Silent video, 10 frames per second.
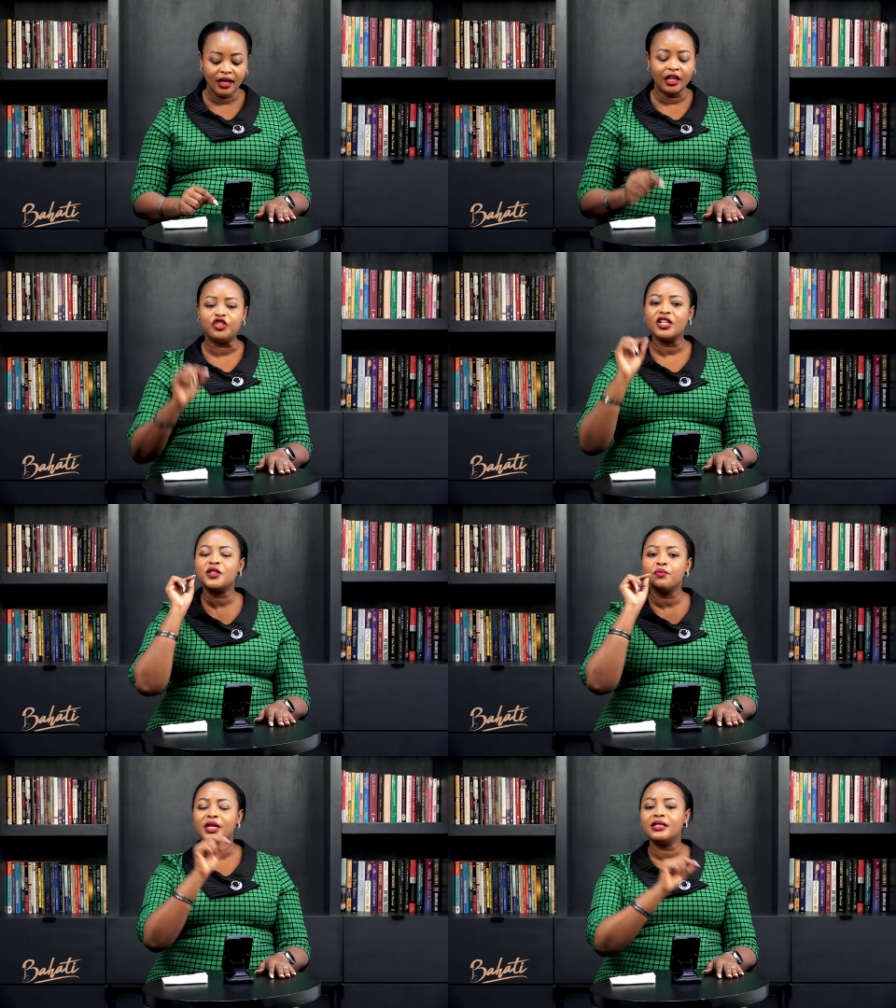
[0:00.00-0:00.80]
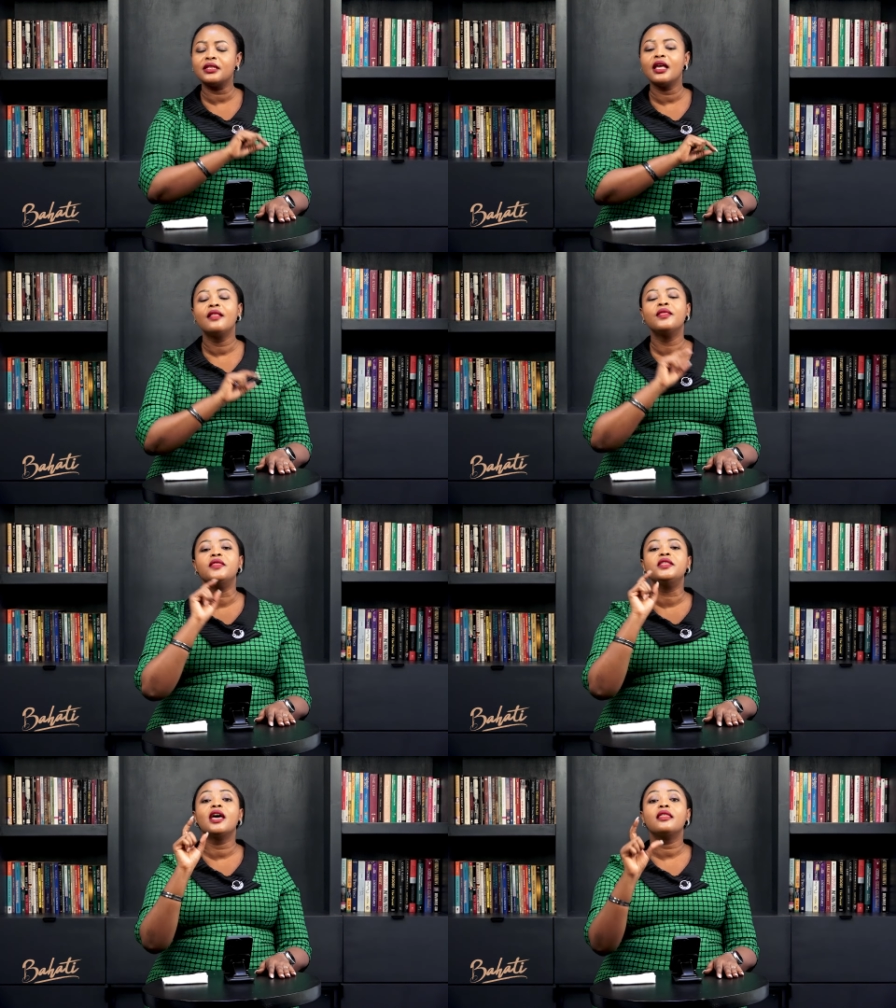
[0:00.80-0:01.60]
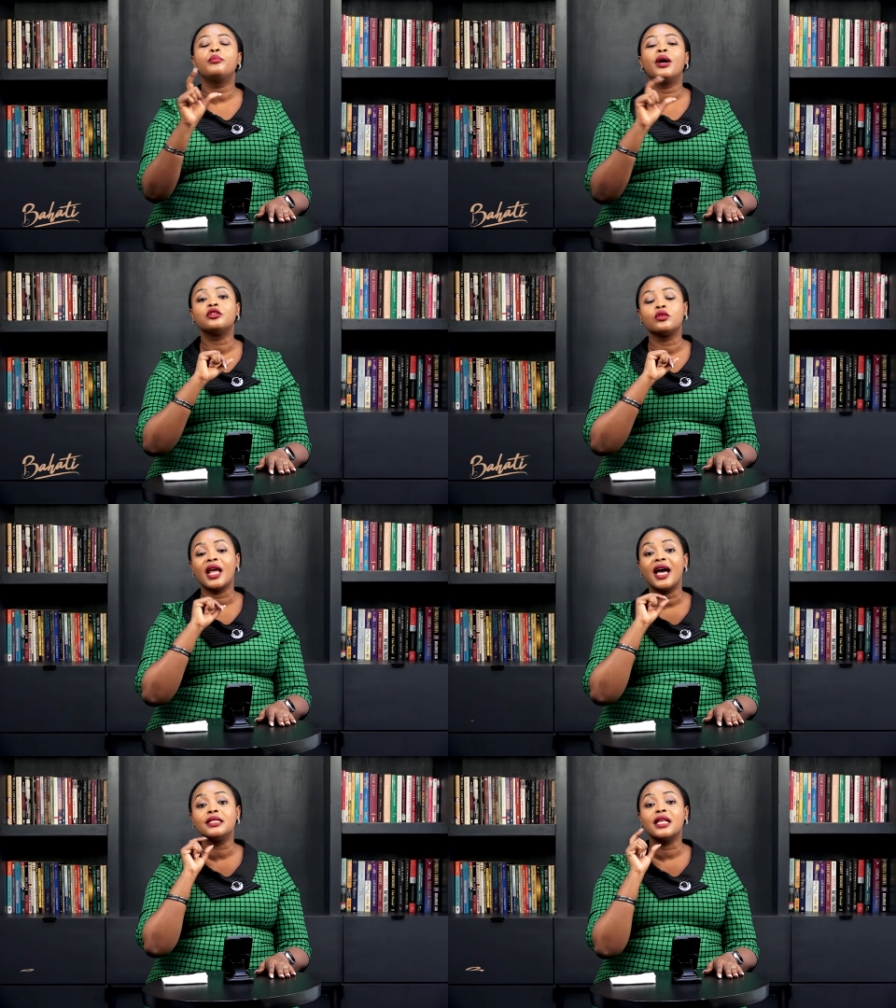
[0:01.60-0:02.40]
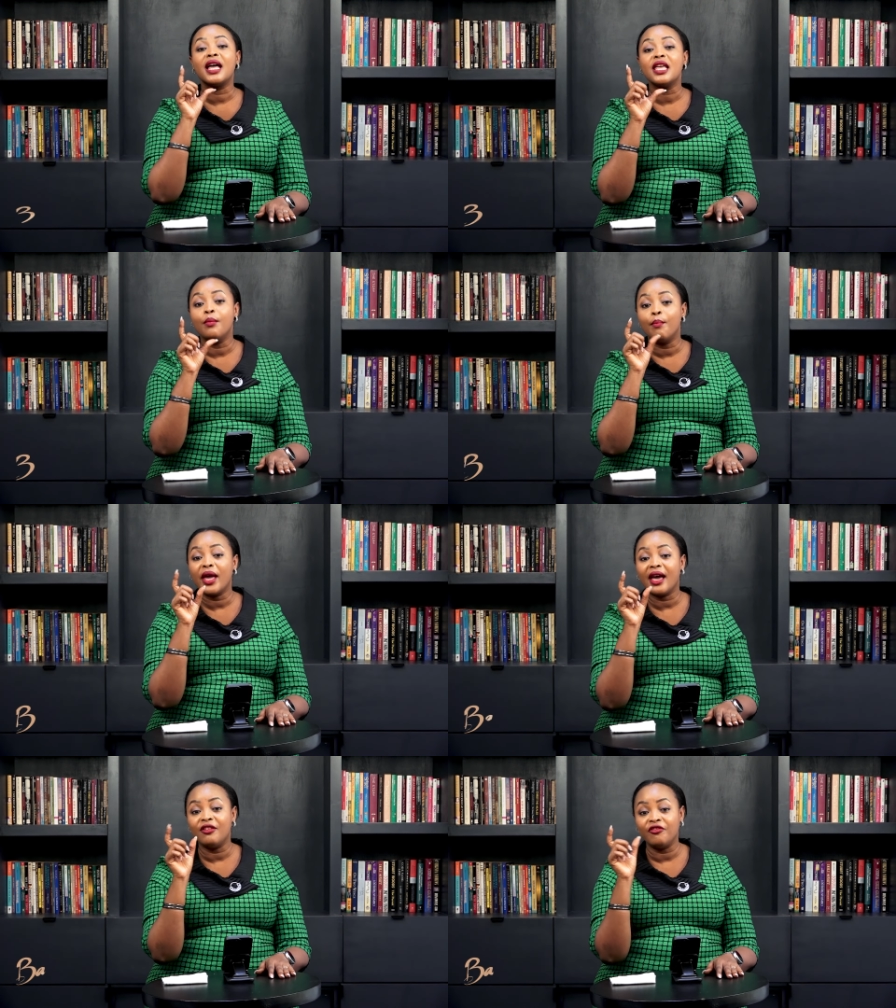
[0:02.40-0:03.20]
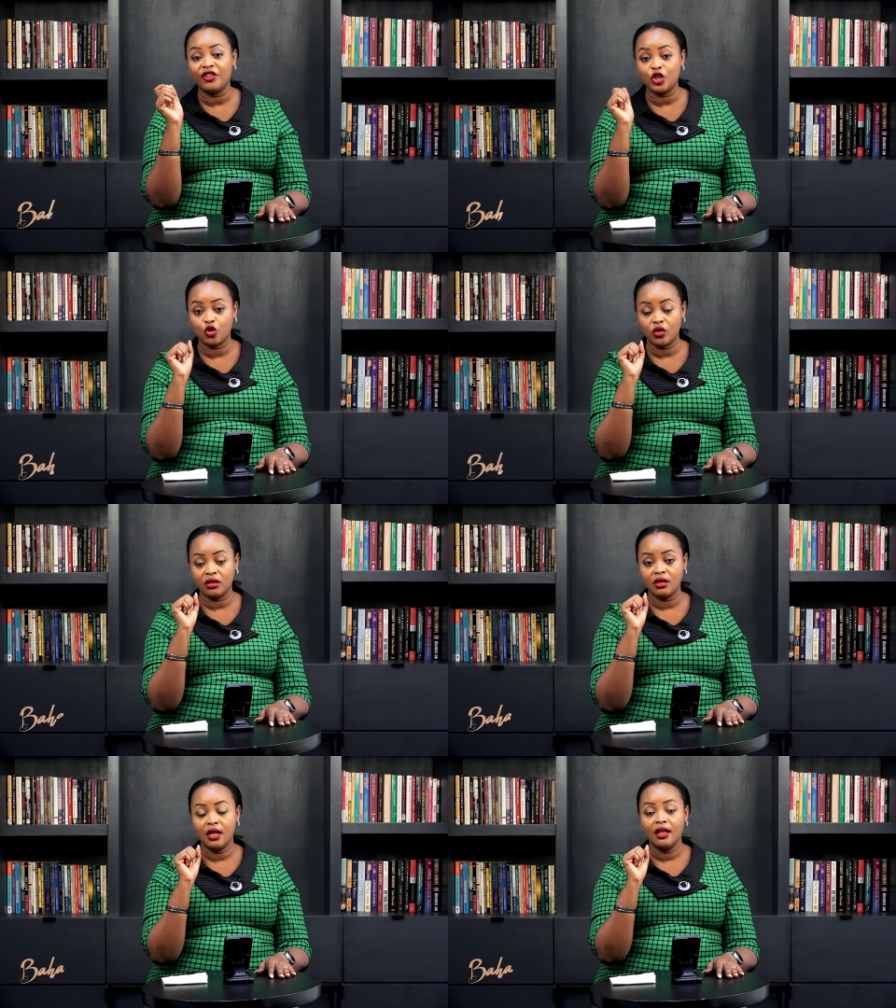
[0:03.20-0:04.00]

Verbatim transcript: It just means that the other person has impaired vision.